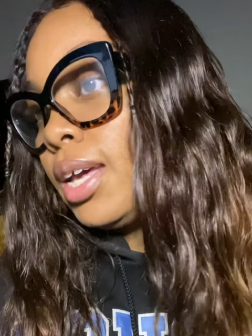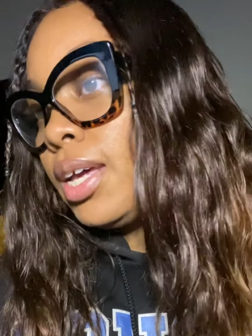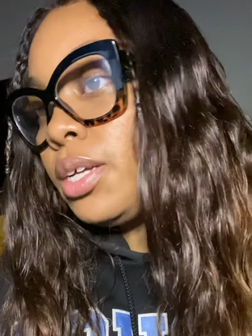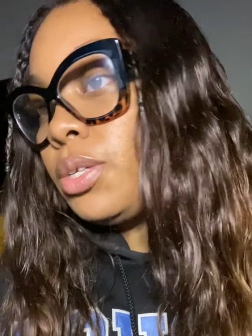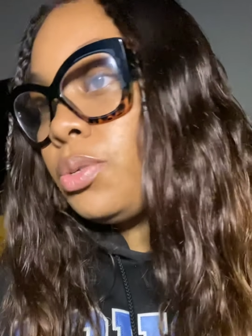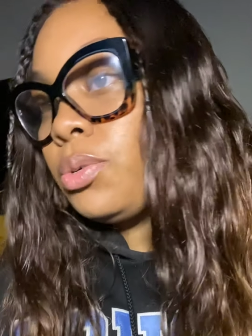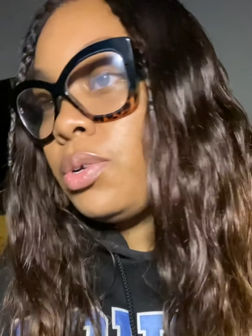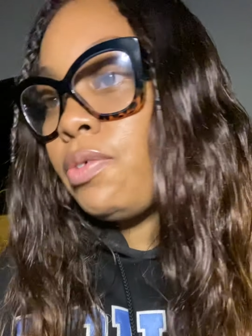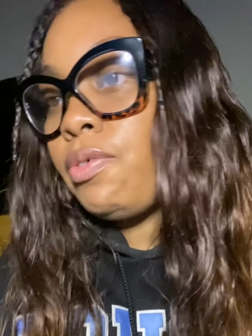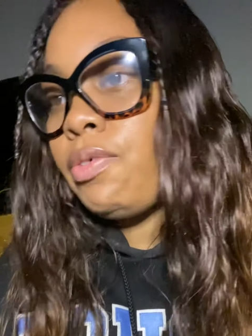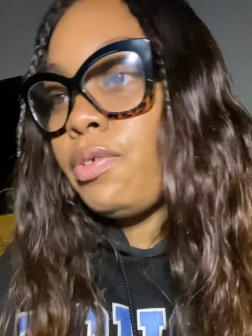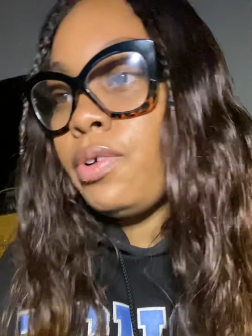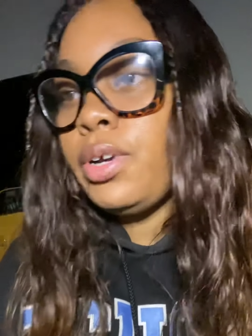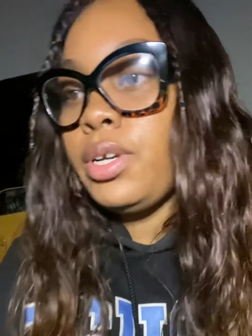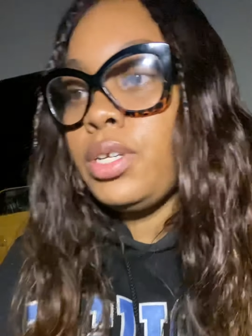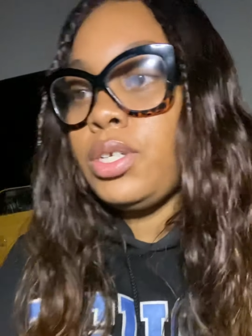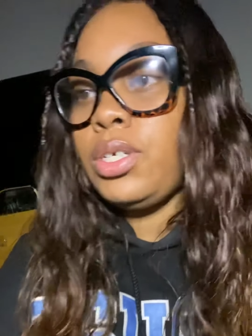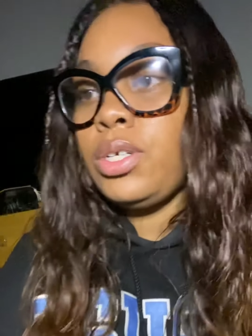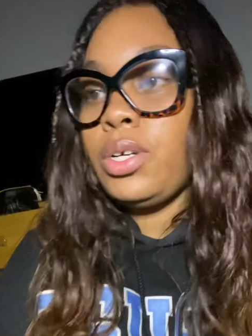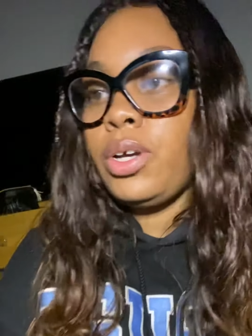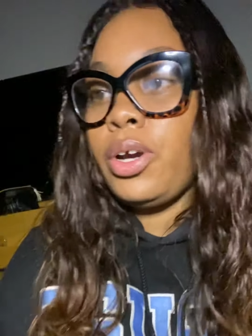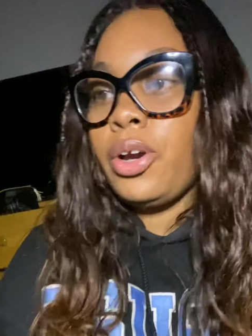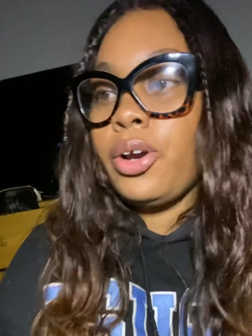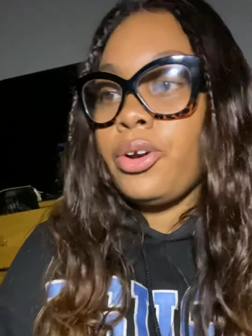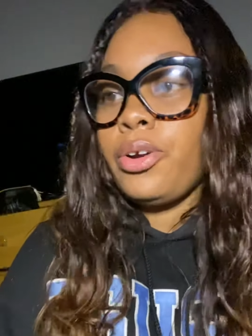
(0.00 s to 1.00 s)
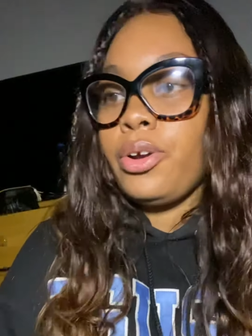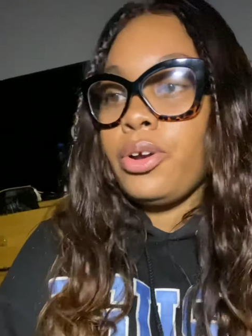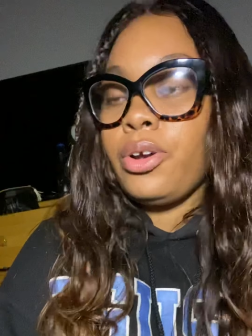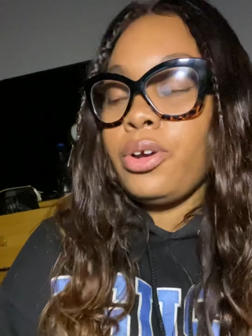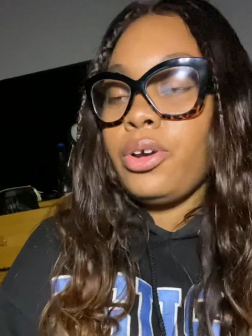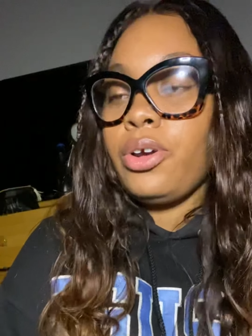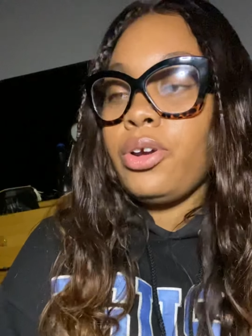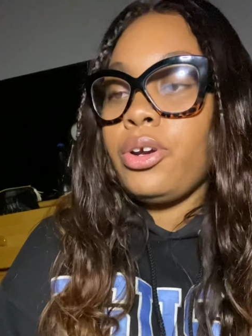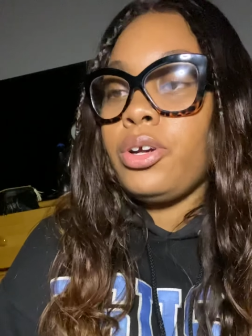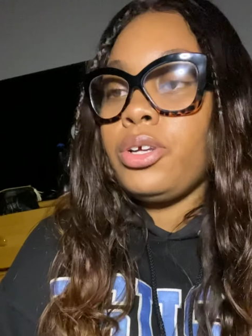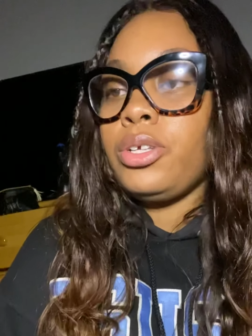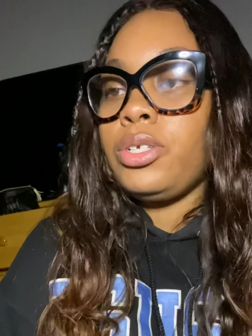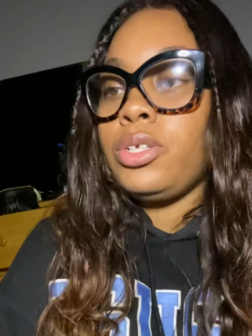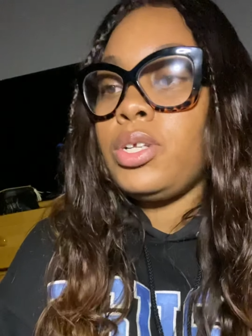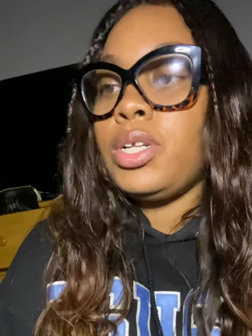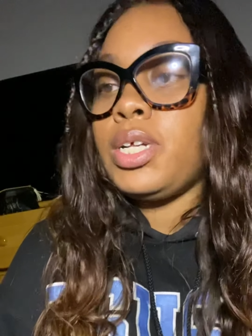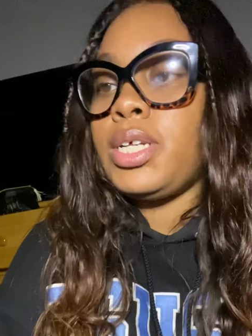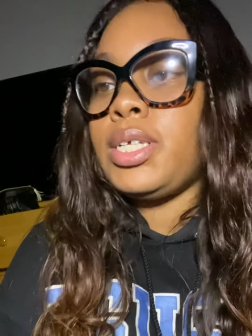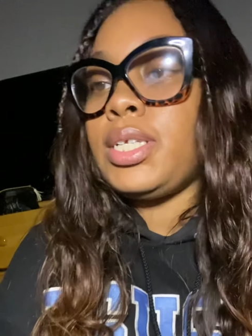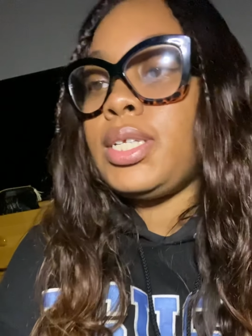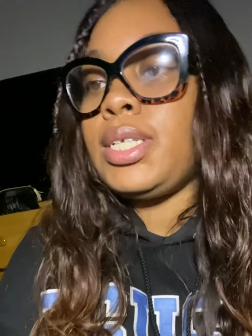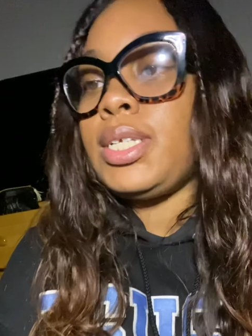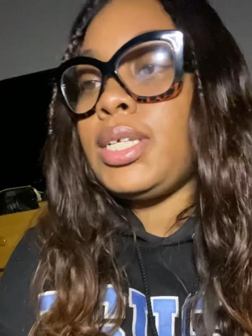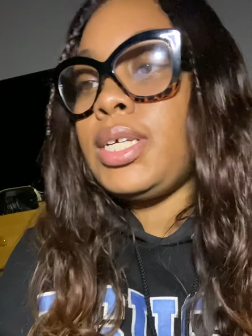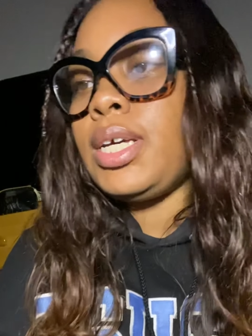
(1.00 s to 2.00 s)
is referring to Carter and Curtis
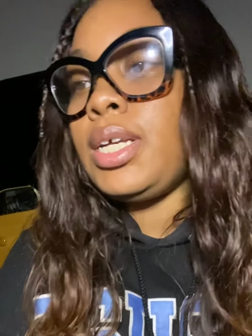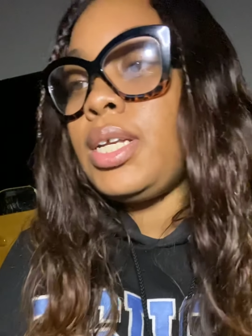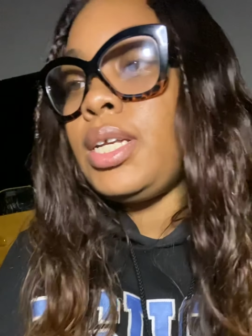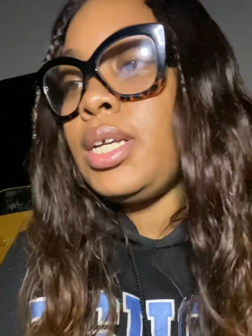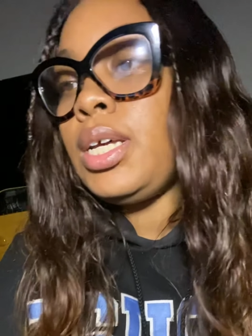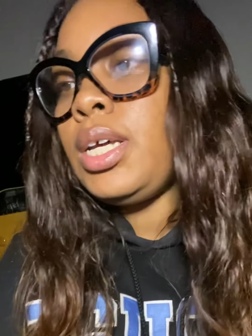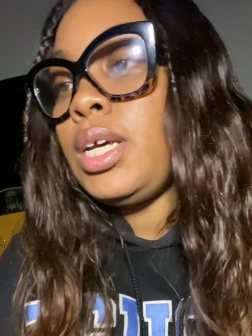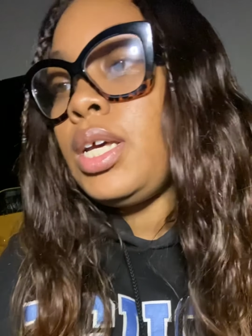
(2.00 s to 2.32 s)
2010.